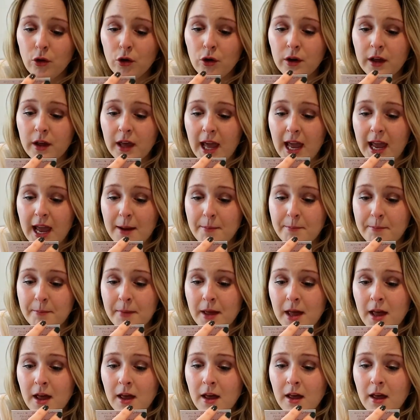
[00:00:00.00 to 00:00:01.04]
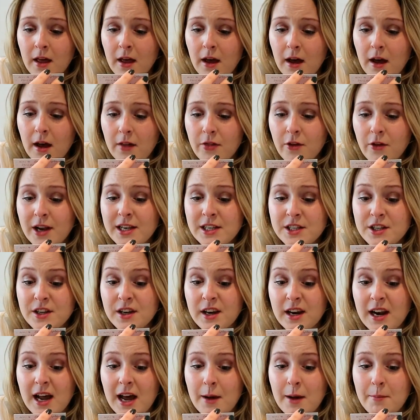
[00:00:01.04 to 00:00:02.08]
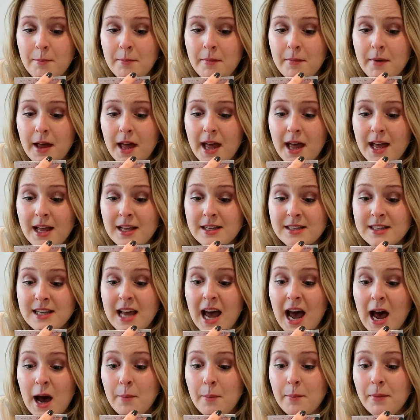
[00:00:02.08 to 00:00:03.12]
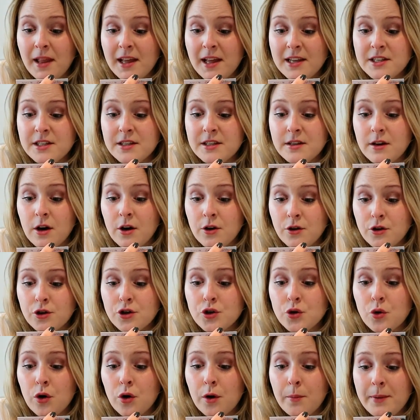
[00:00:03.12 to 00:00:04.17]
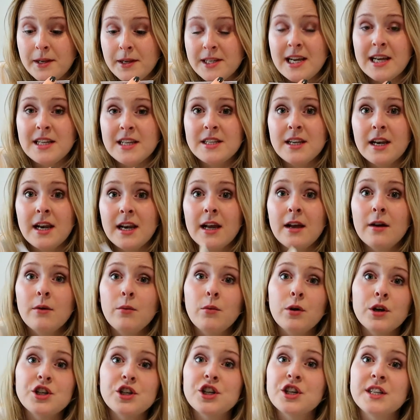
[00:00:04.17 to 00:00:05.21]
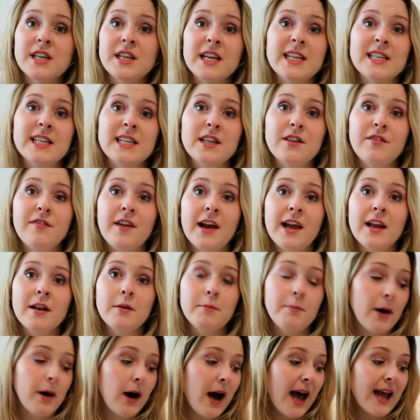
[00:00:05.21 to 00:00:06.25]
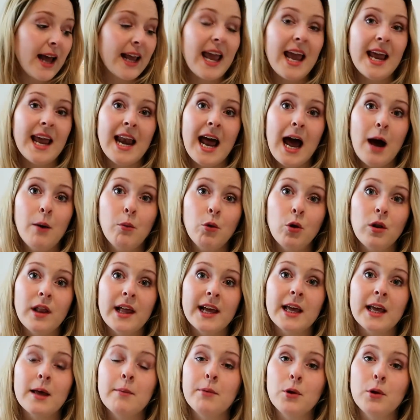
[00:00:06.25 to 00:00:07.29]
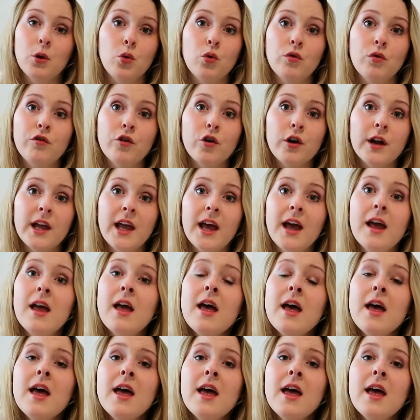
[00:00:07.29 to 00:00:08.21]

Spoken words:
look. Their Instagram is at blitz_patisserie, which is easy to find, but again I will link it below for you.